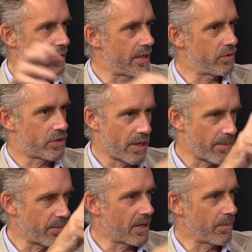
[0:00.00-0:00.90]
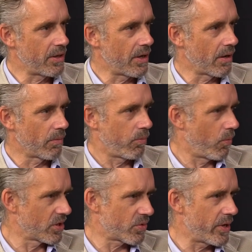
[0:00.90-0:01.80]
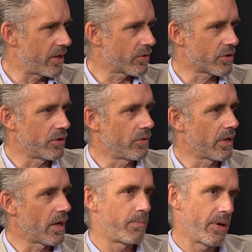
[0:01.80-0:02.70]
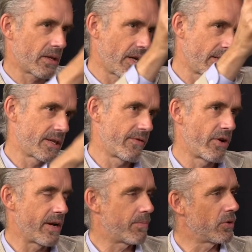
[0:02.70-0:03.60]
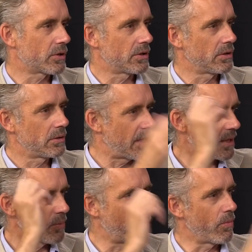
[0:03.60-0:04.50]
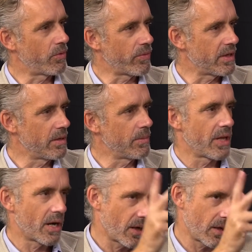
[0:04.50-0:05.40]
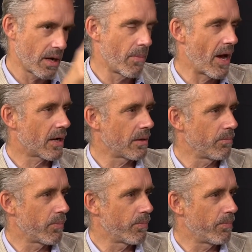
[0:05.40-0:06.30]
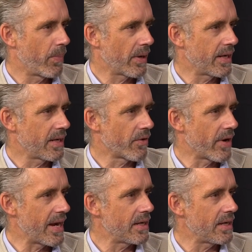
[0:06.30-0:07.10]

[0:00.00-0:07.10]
and he used to let me come in there once a week or so, and I'd pick like seven or eight books and take them home and read them, and then I'd come back and get another